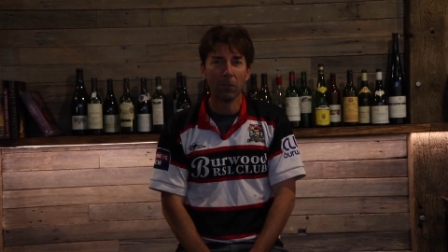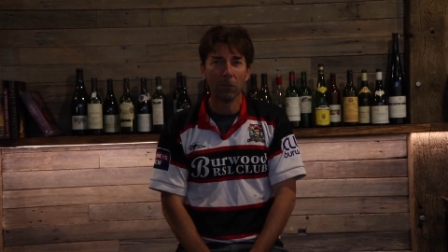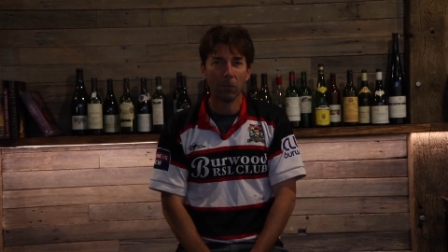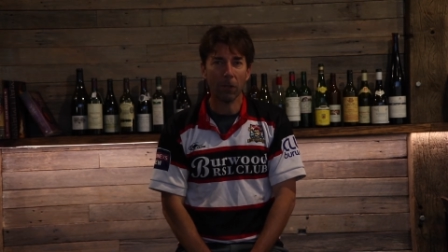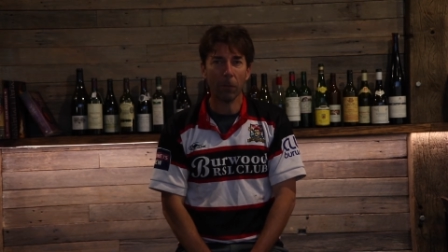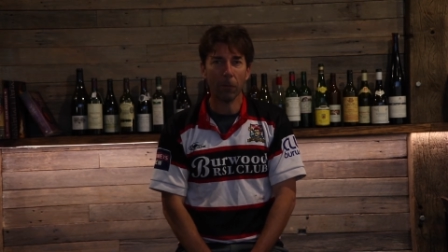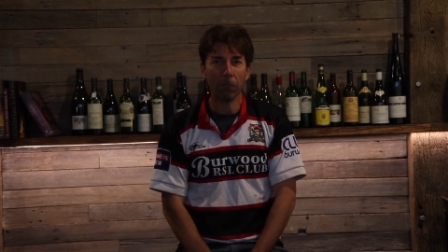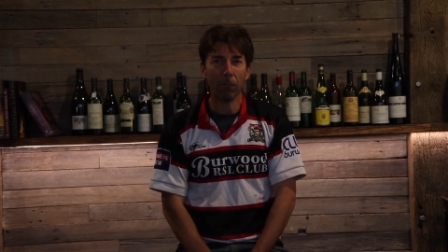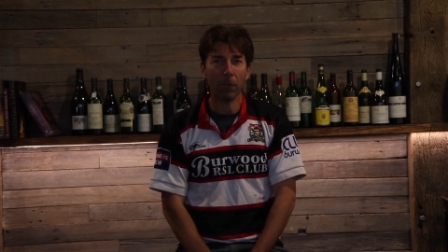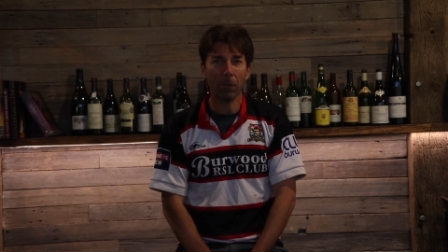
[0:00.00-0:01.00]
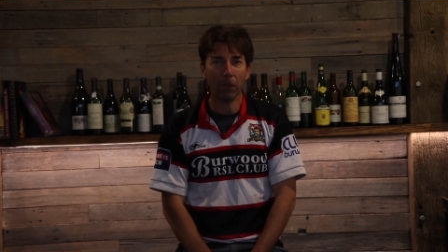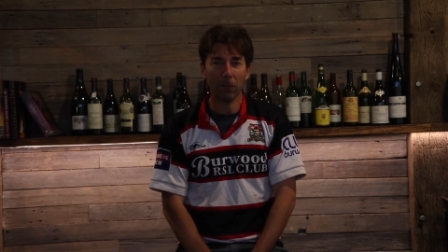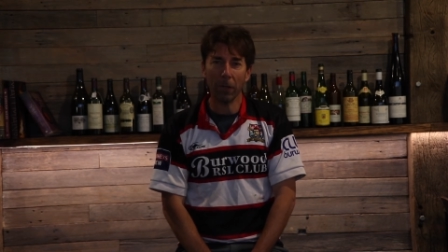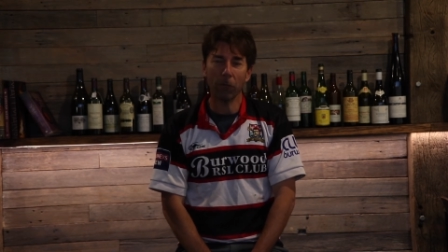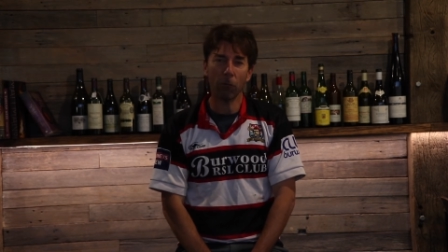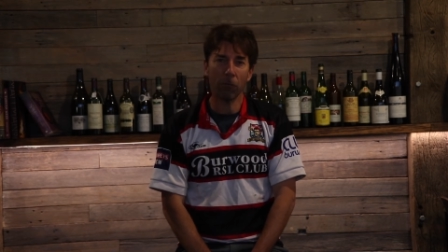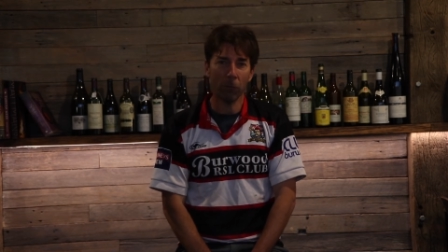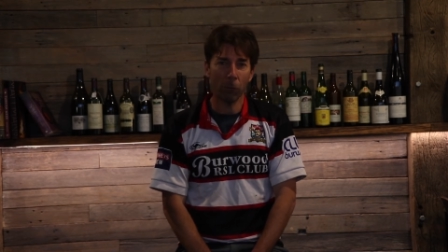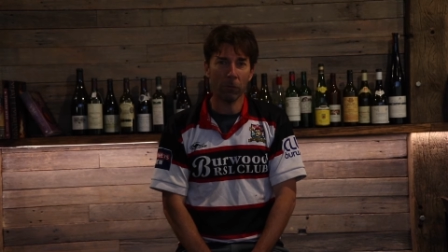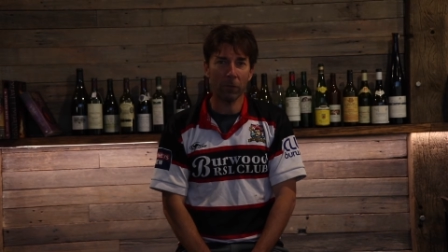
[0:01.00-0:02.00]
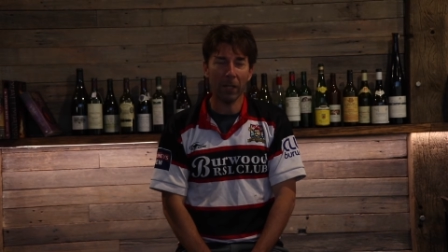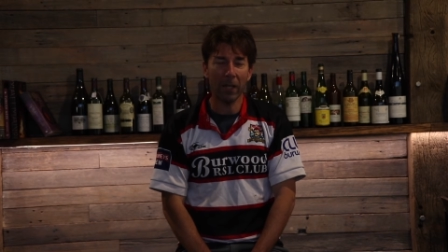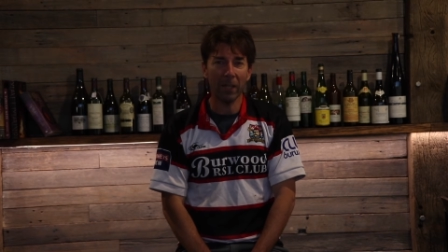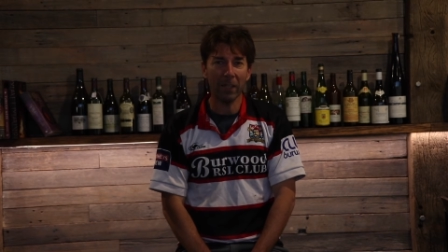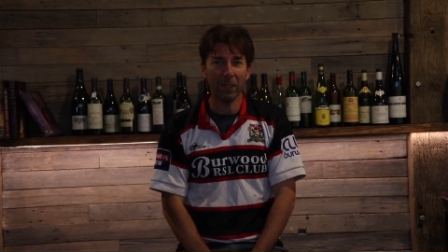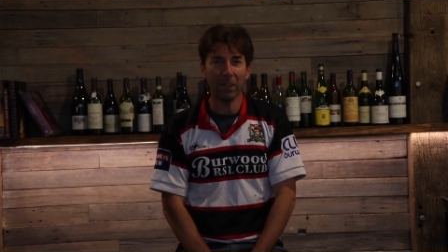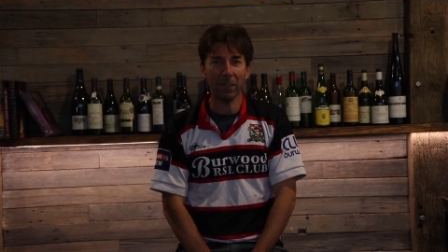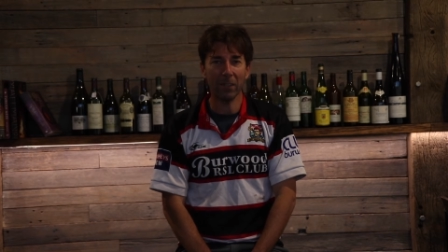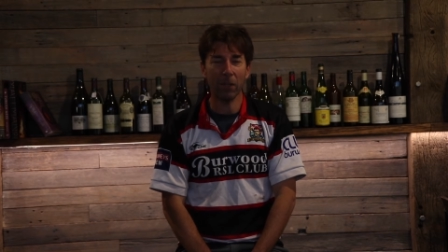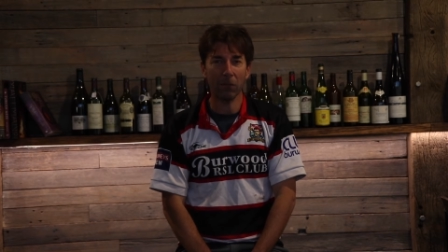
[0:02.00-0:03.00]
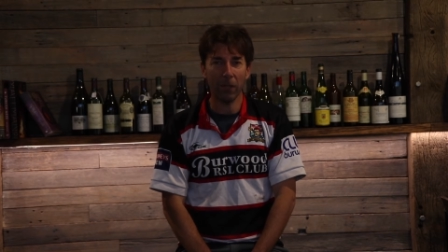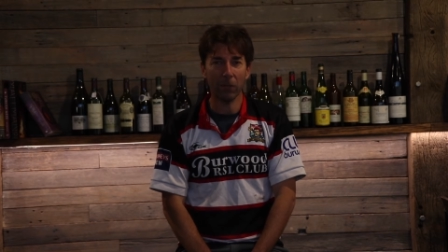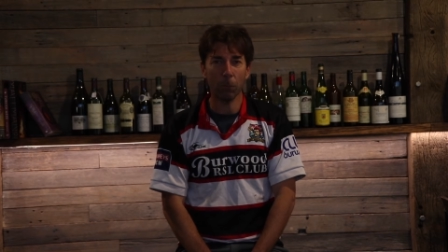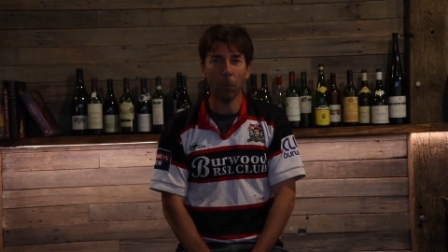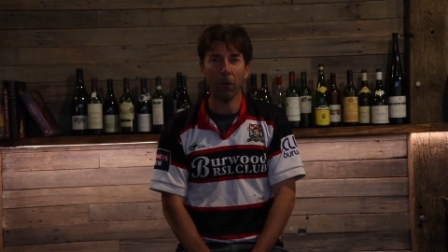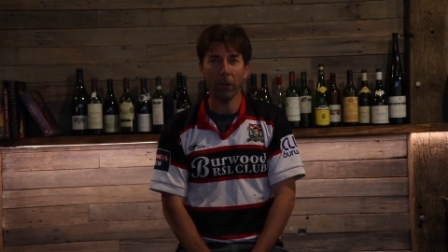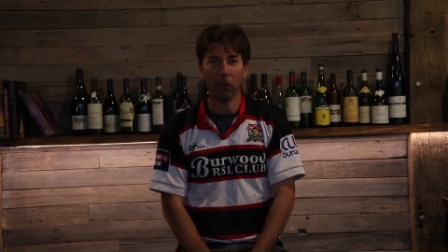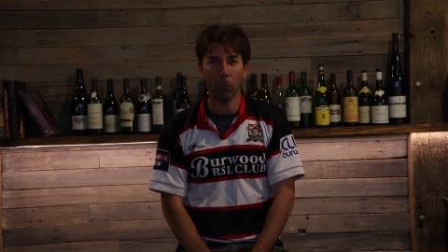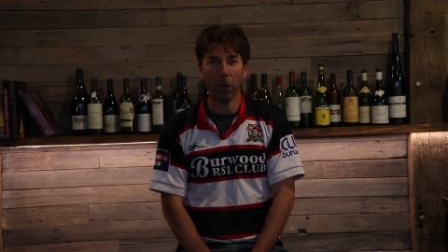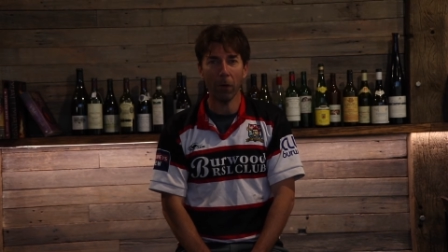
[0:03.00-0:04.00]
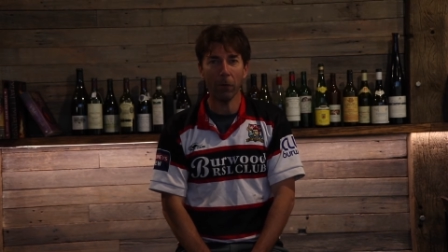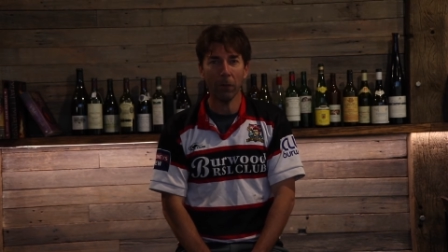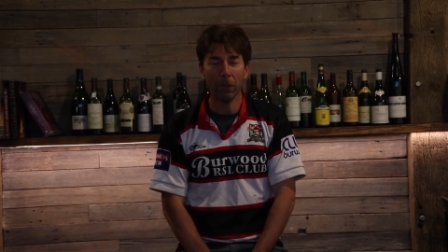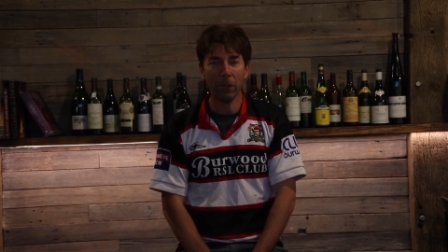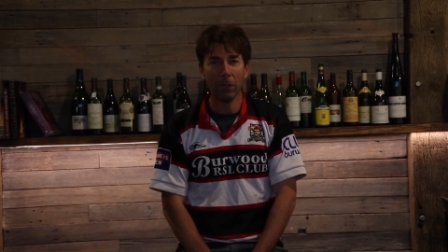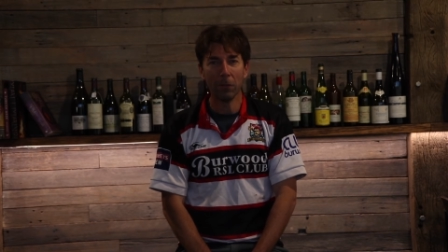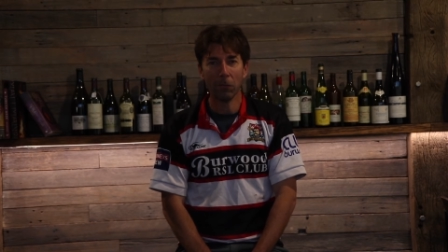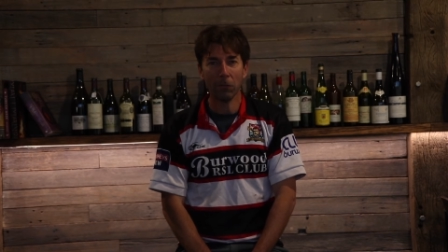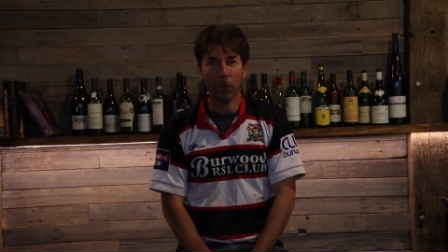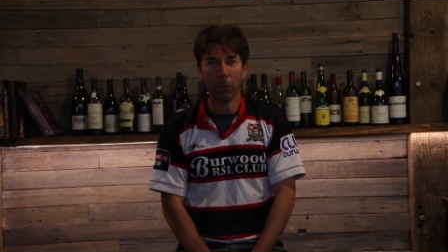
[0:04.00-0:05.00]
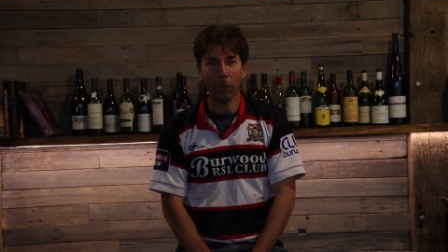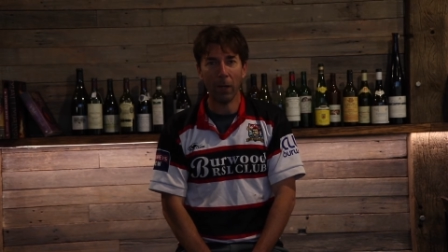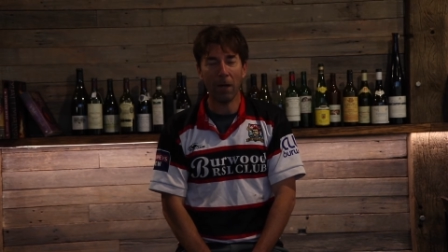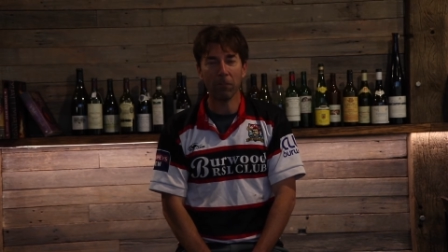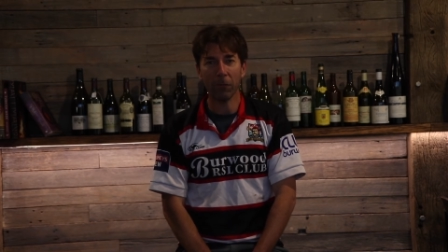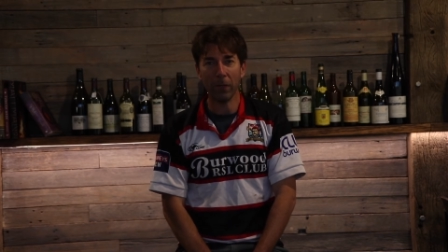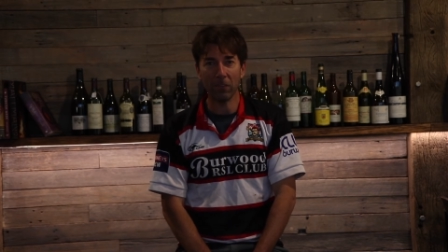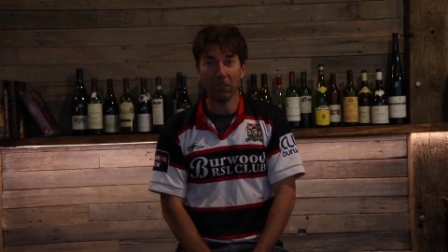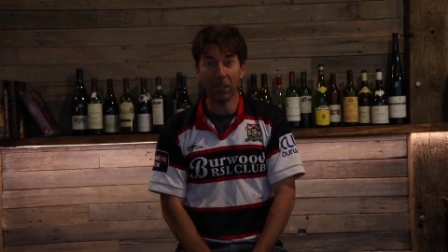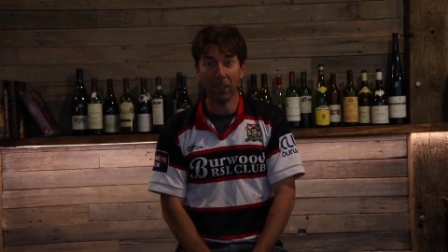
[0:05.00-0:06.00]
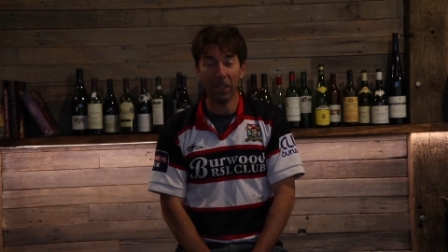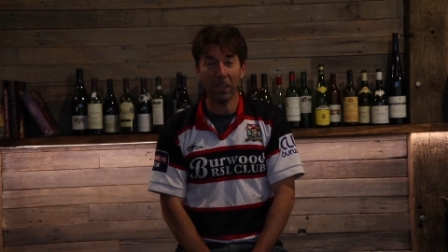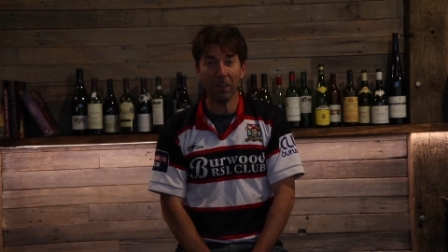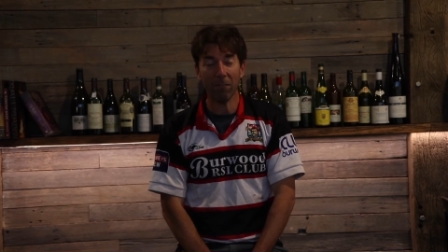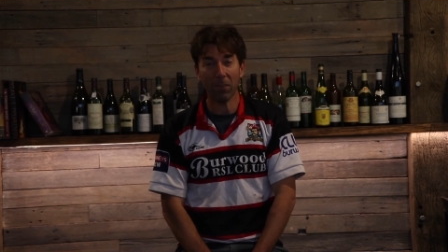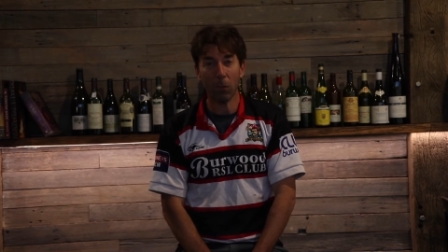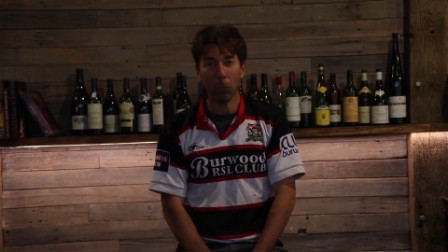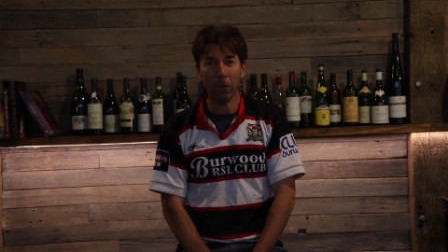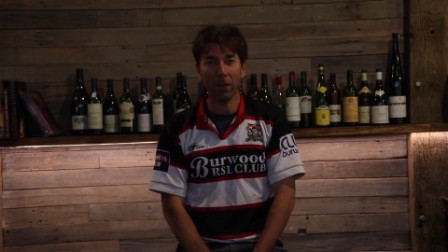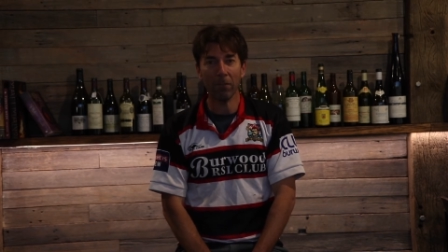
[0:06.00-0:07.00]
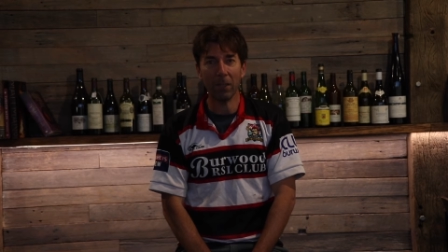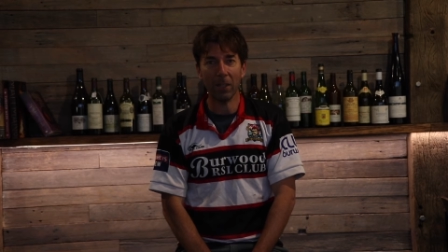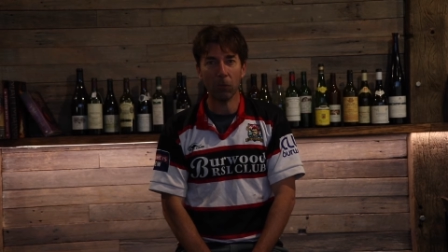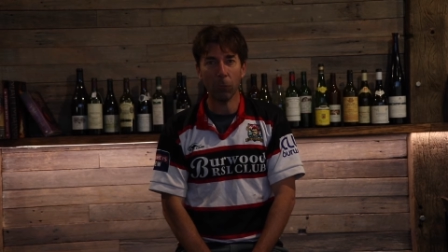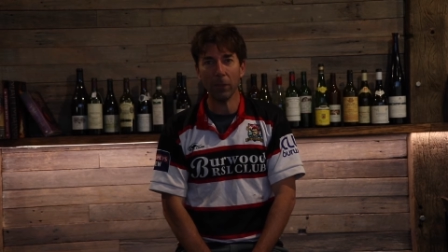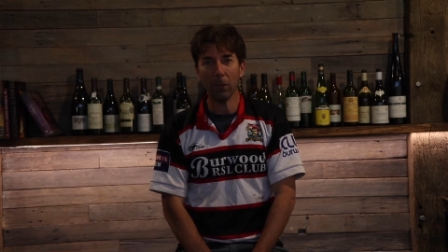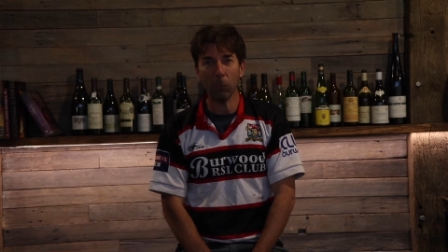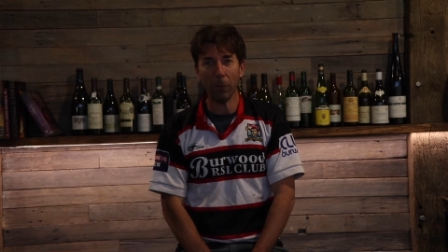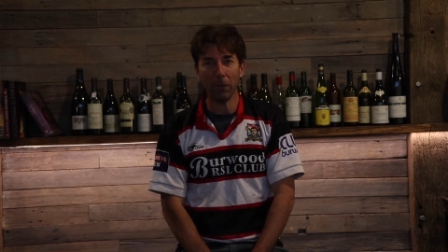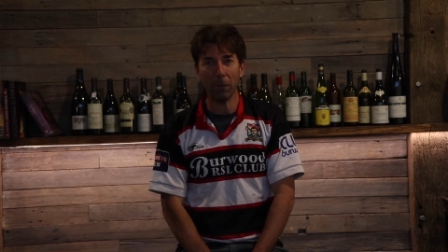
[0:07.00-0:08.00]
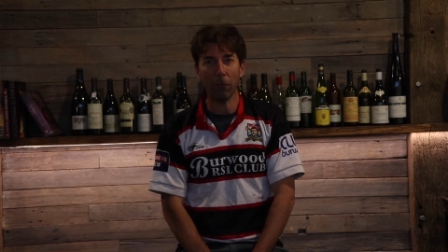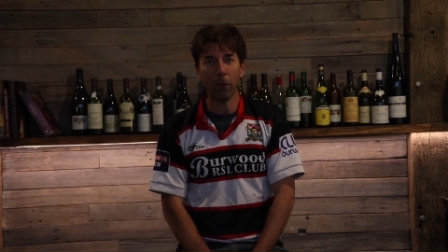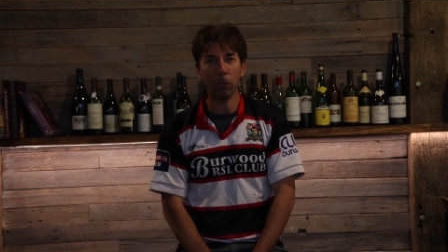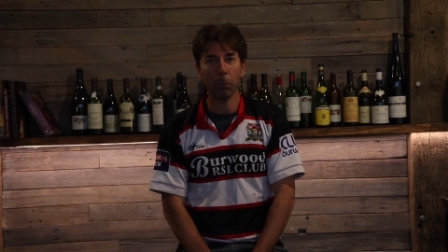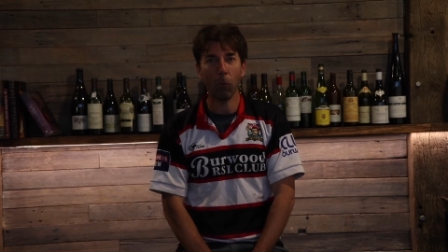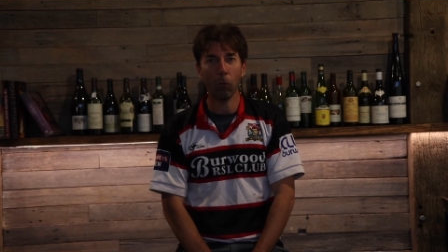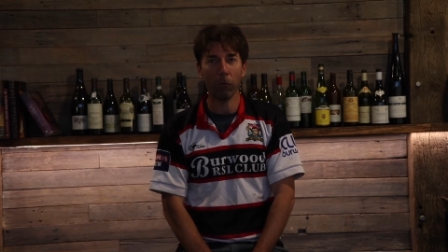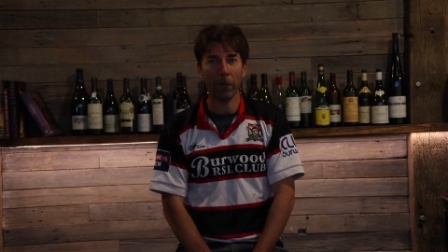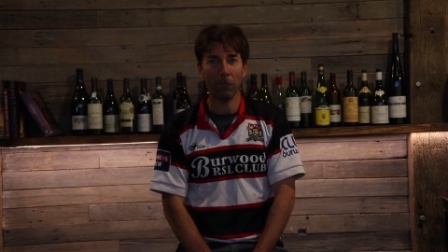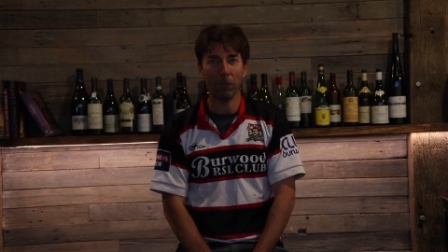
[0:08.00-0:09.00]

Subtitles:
So it's going through the filter today, it goes out to bottling tomorrow. So after Anzac Day, we'll have the 2020 Rose Pork ready for